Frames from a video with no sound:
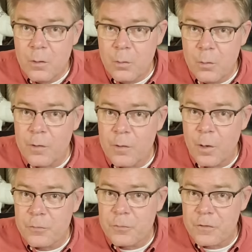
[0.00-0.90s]
who are the
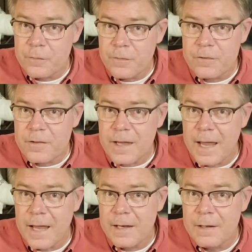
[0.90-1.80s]
most
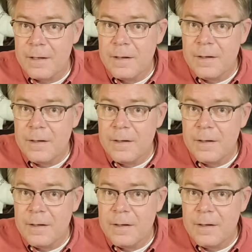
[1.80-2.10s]
sophisticated